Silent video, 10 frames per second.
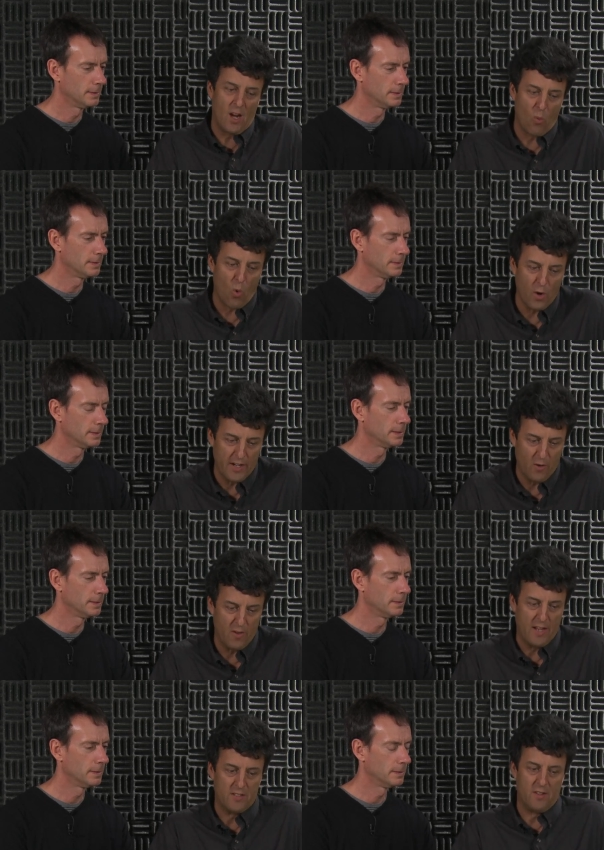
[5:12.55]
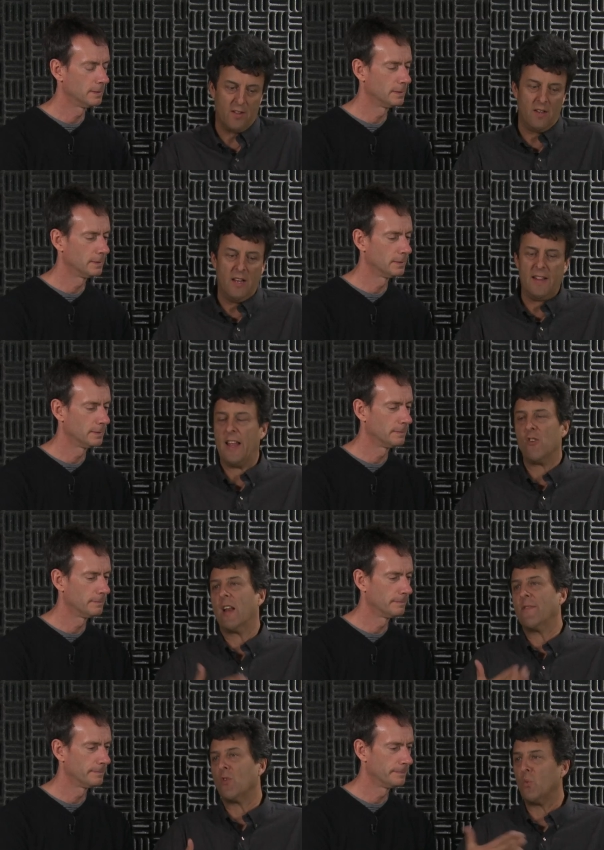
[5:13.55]
Speaker 1: kind of warning you of that that you're
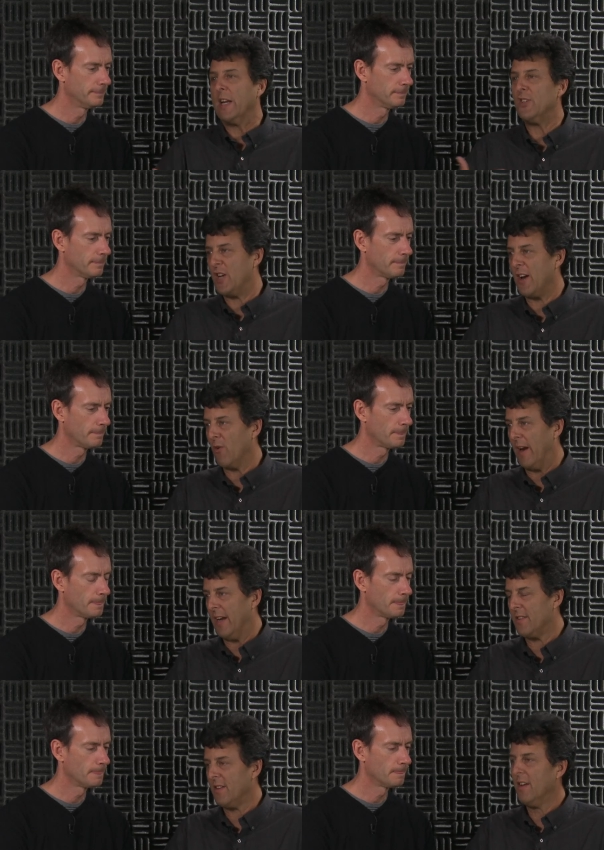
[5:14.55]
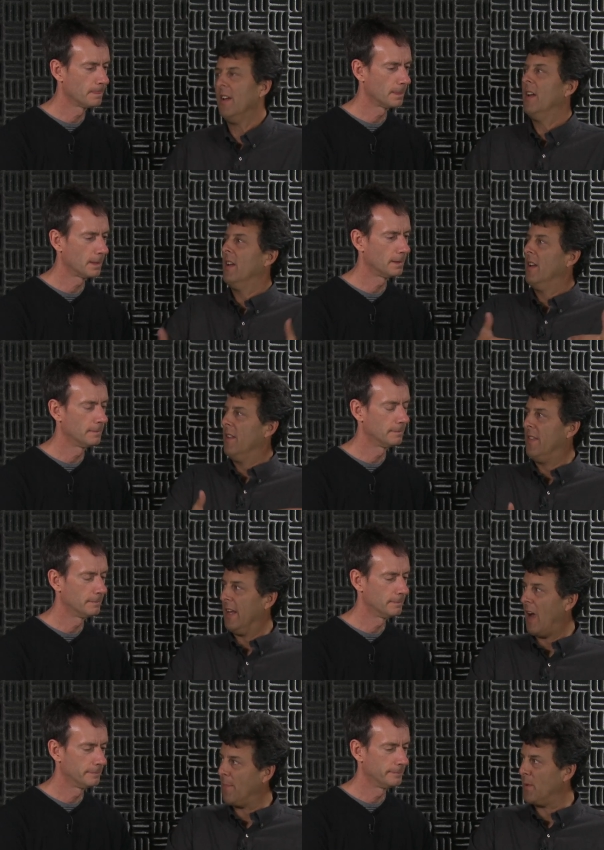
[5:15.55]
going to have to regenerate
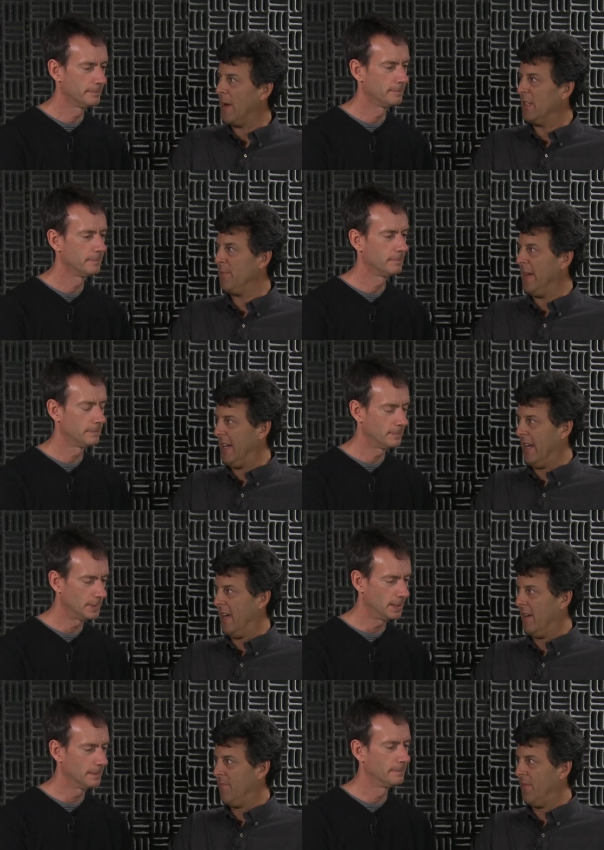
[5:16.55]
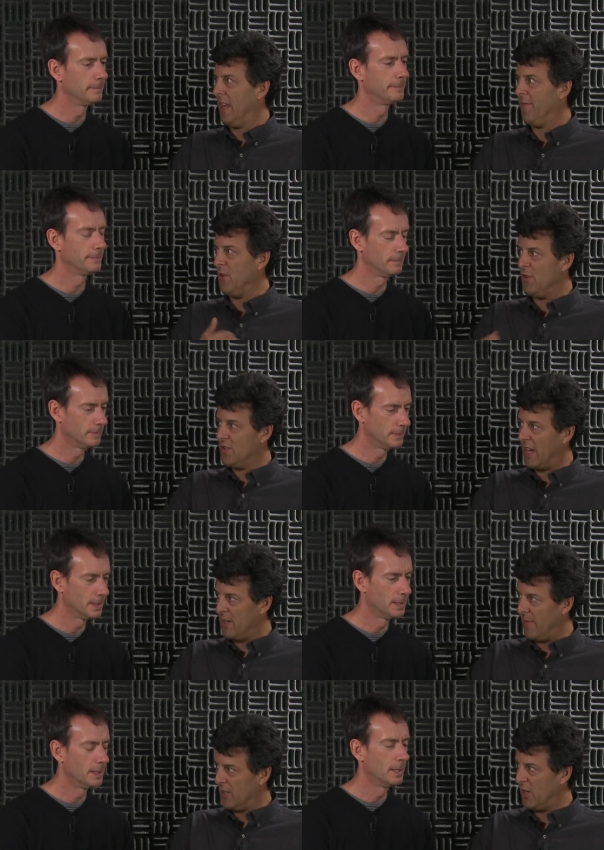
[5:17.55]
the optimized media yeah. if you decide
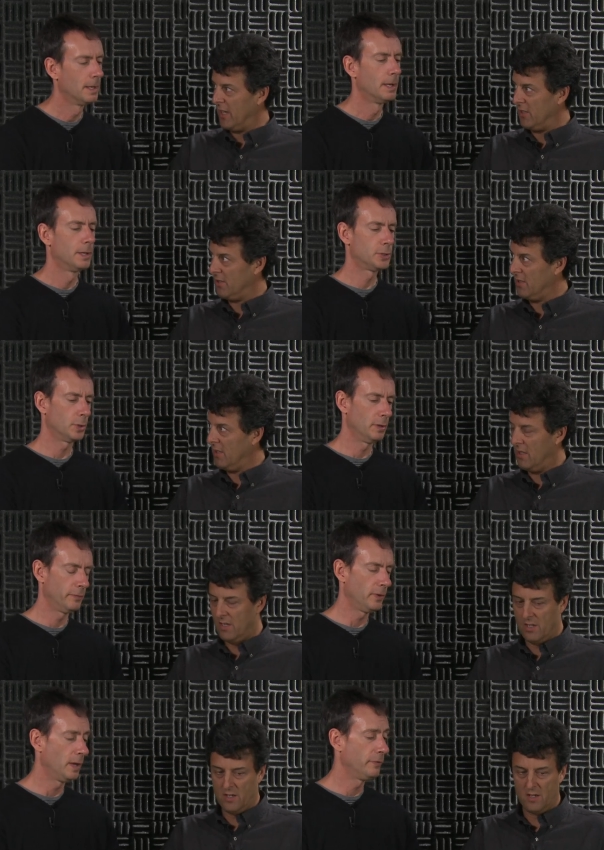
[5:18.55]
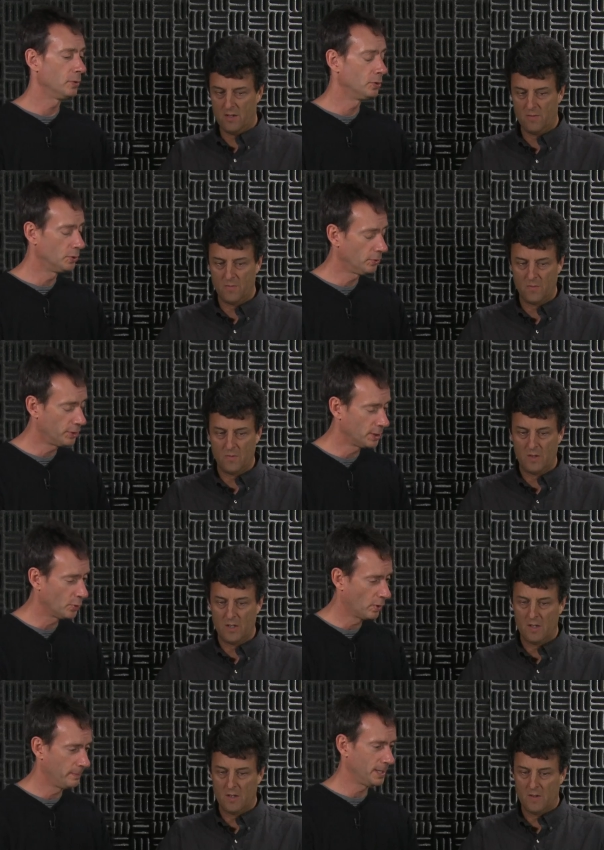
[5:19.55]
to make
Speaker 2: changes. So if if you do think
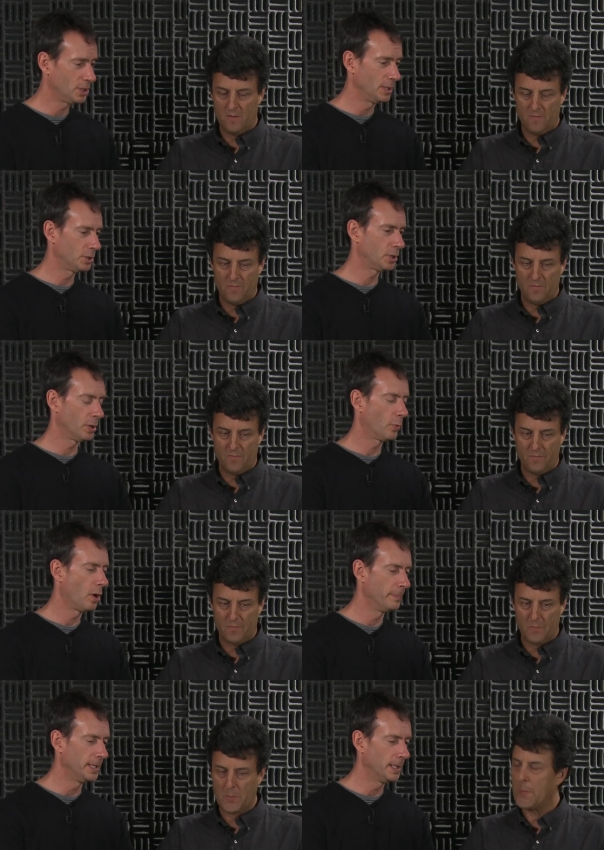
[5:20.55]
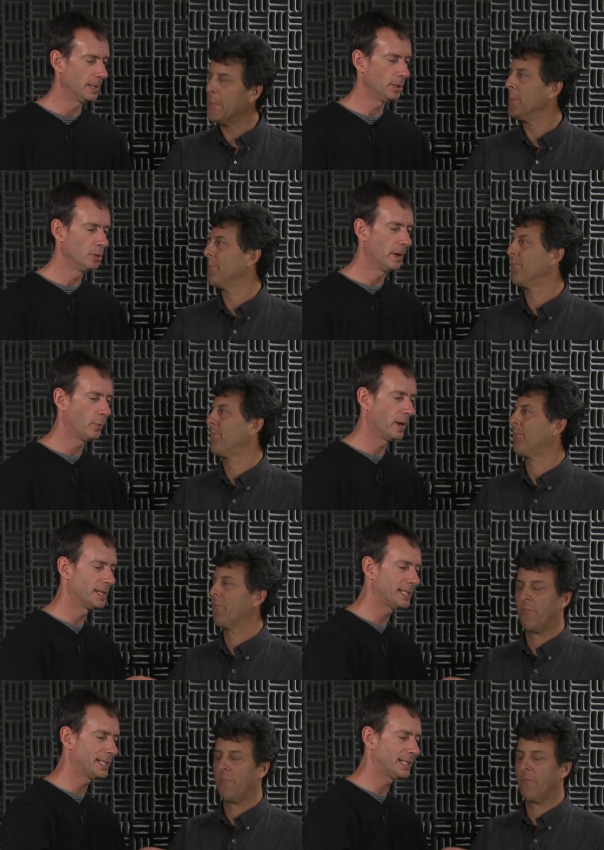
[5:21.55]
you want to make changes to the raw media, you might want to